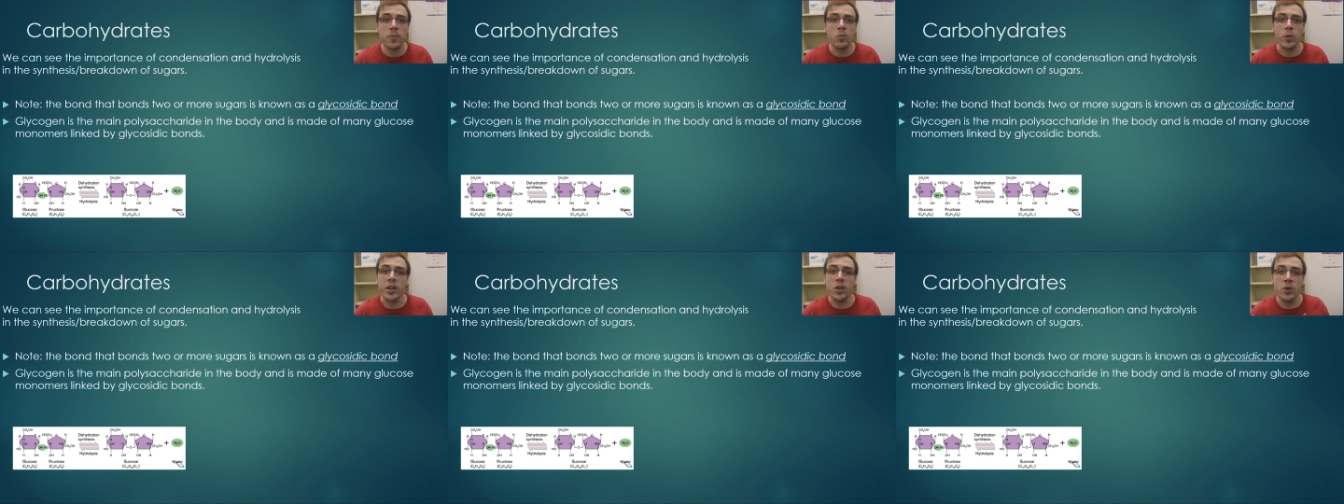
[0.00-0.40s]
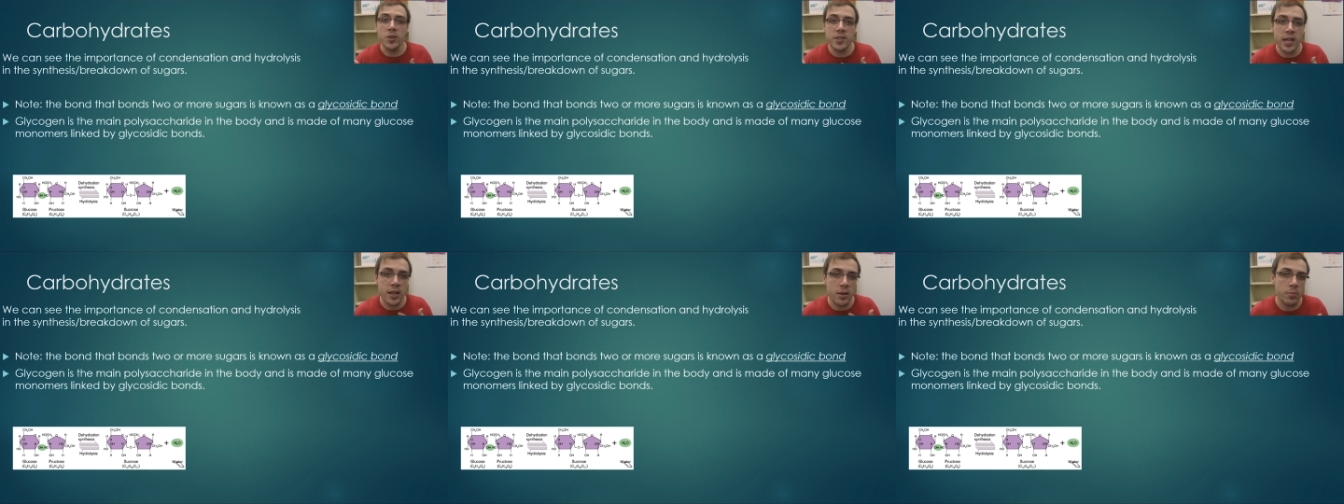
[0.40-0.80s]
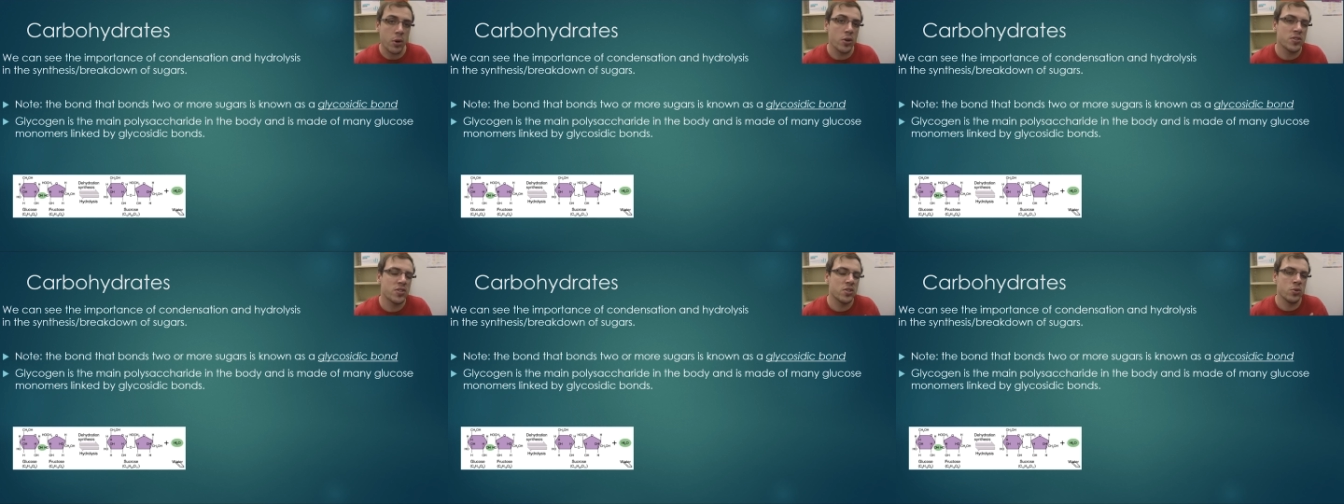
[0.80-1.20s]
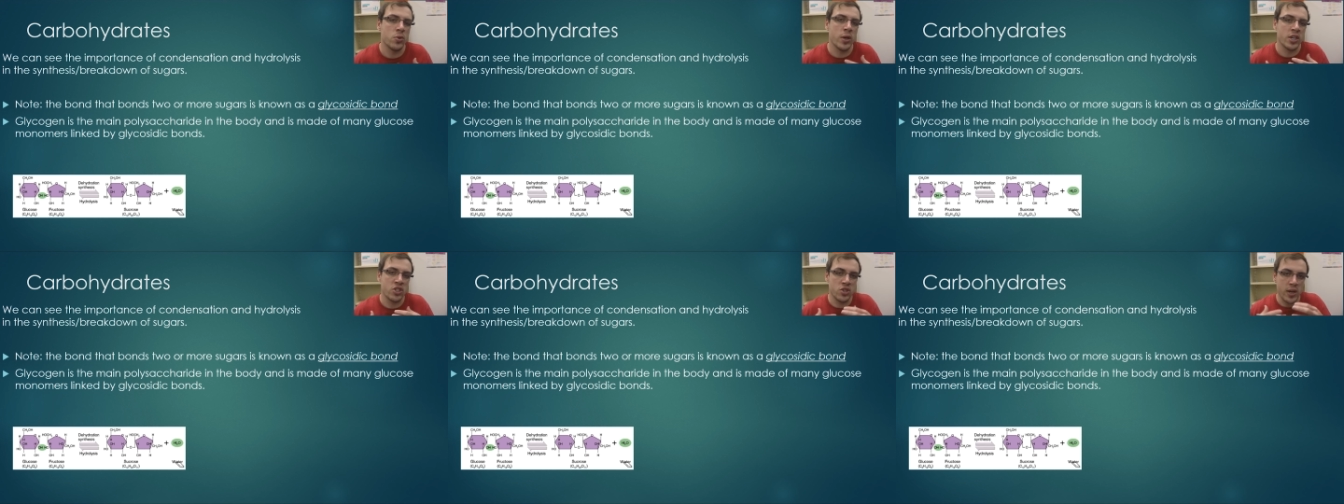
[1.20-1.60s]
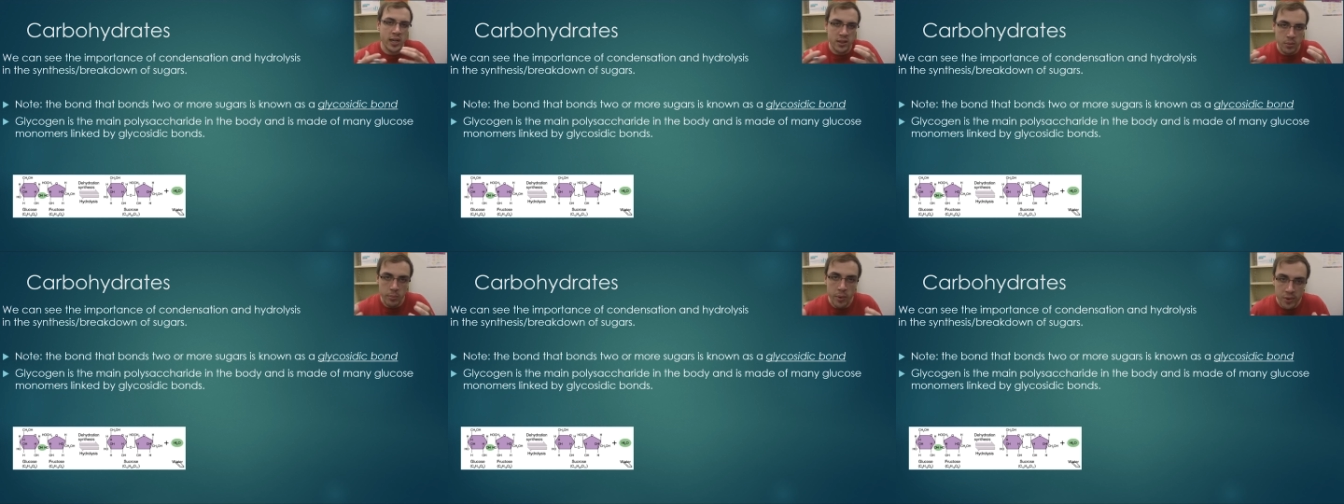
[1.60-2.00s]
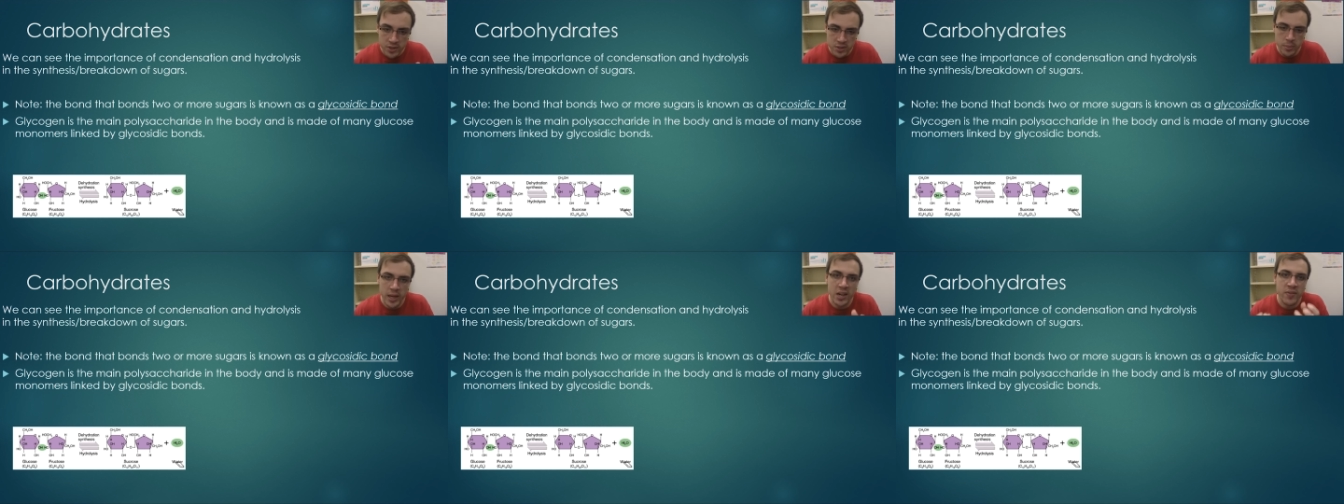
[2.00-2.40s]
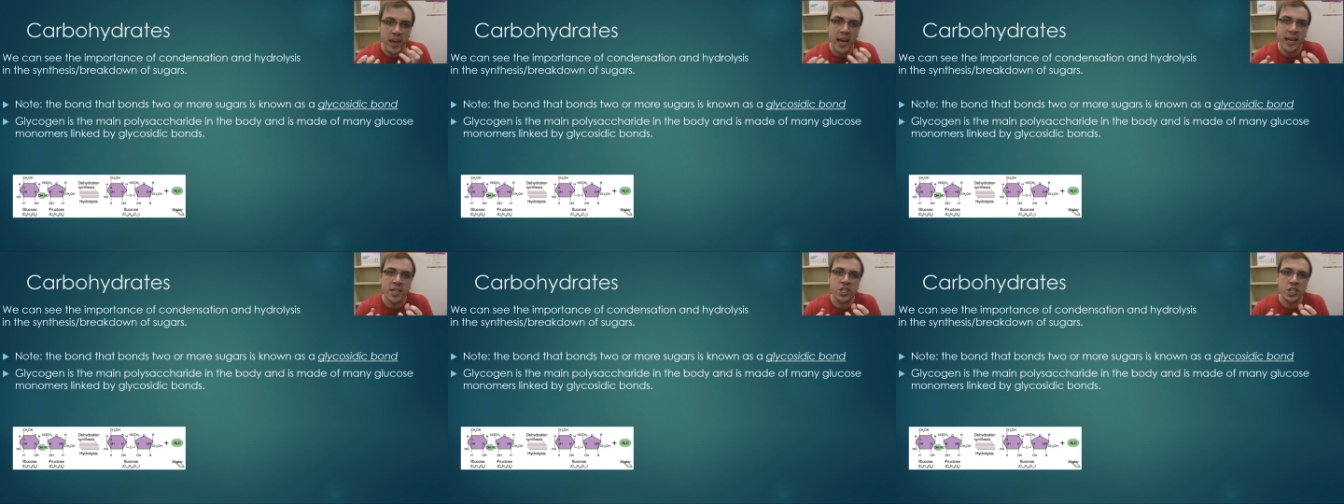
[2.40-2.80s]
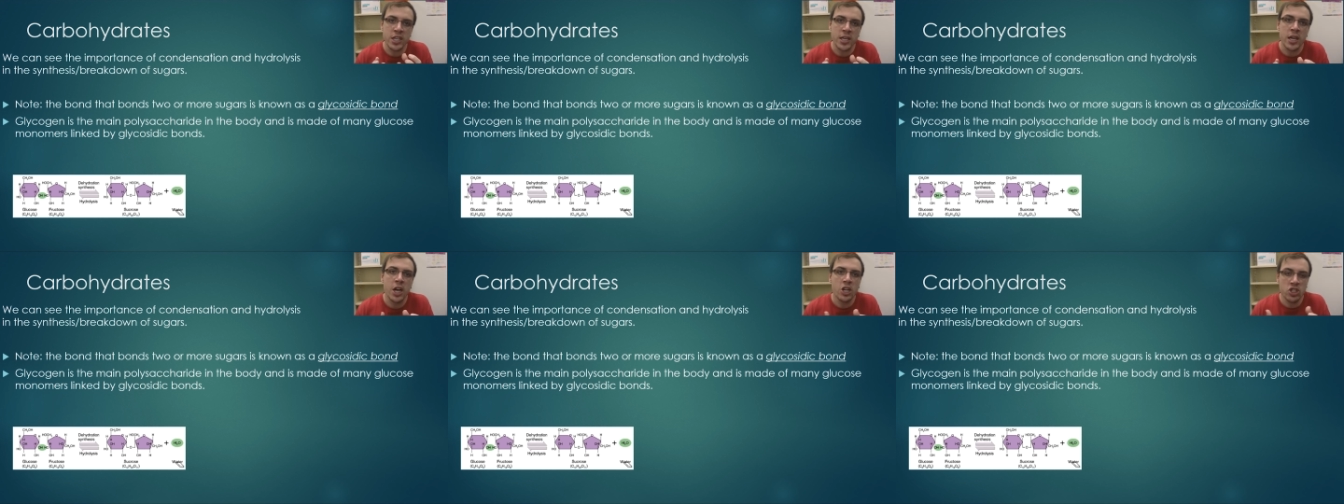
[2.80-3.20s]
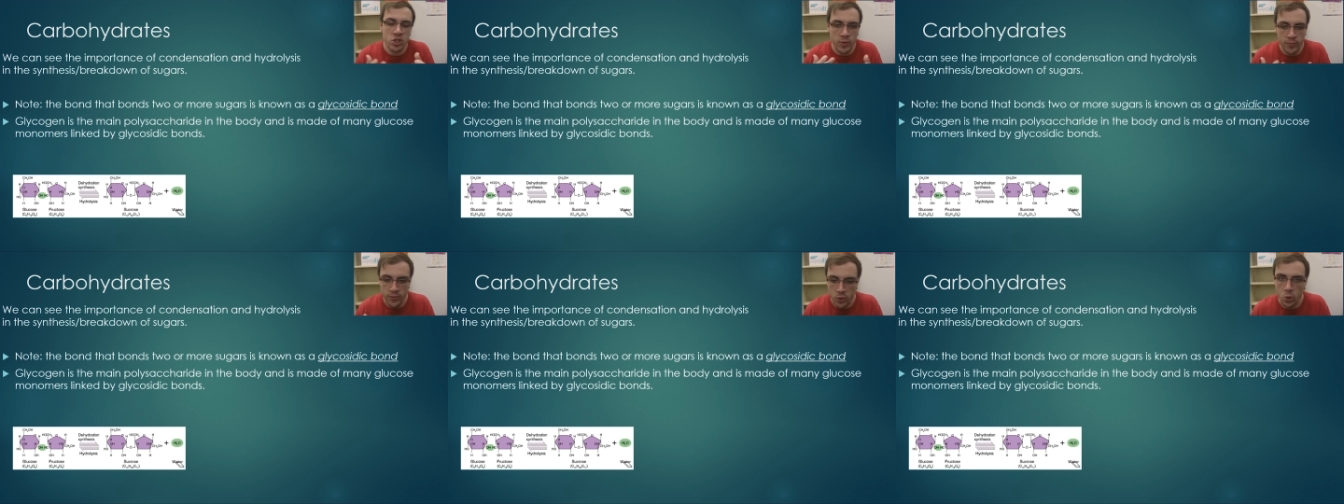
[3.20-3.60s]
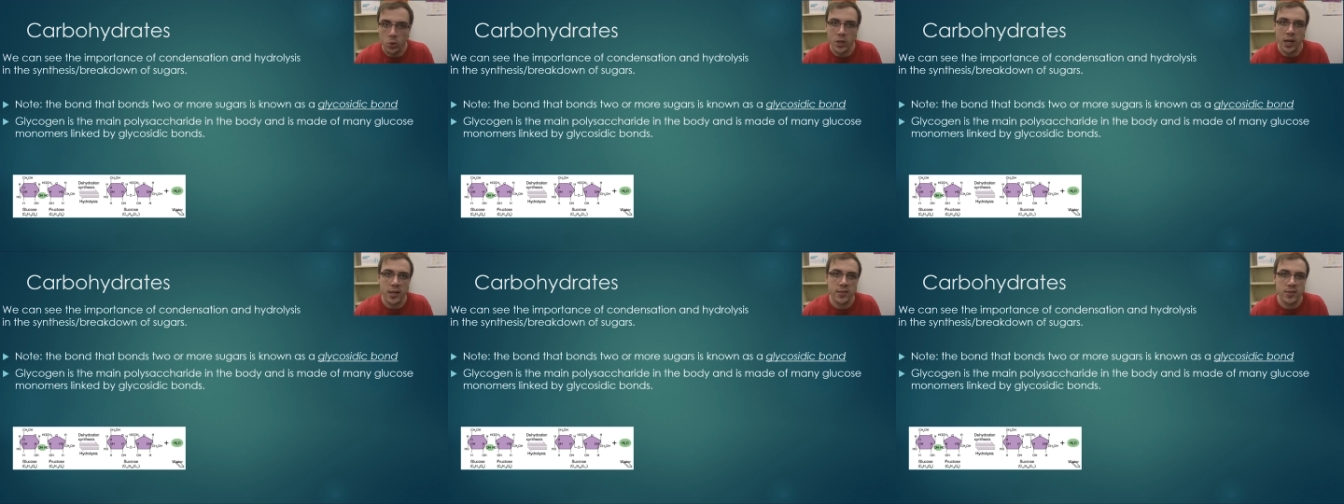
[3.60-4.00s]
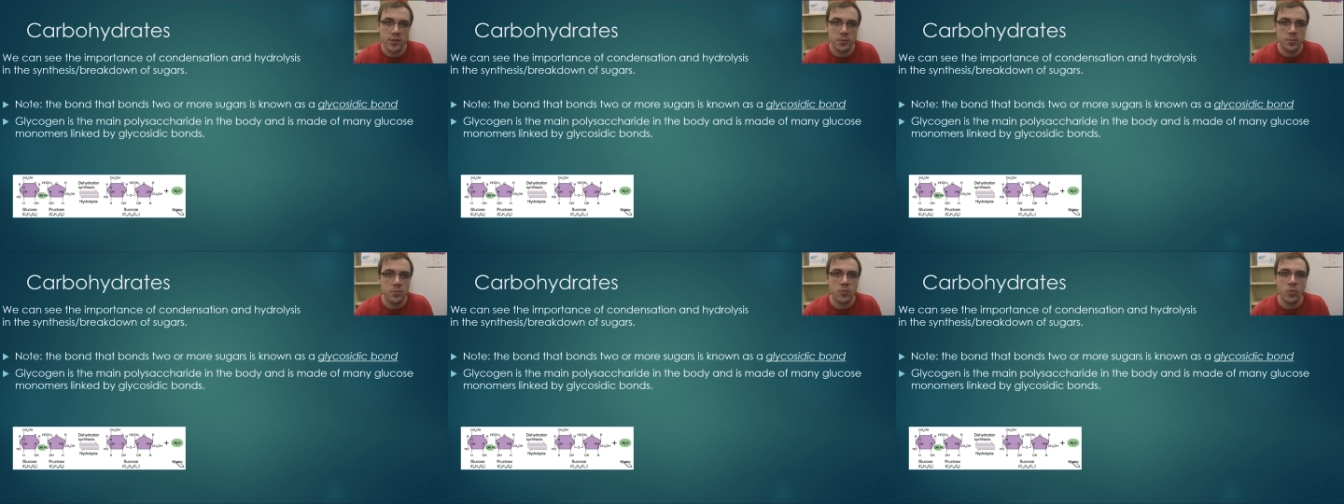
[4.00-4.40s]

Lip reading: We use that the most to extract the most amount of energy to fuel us.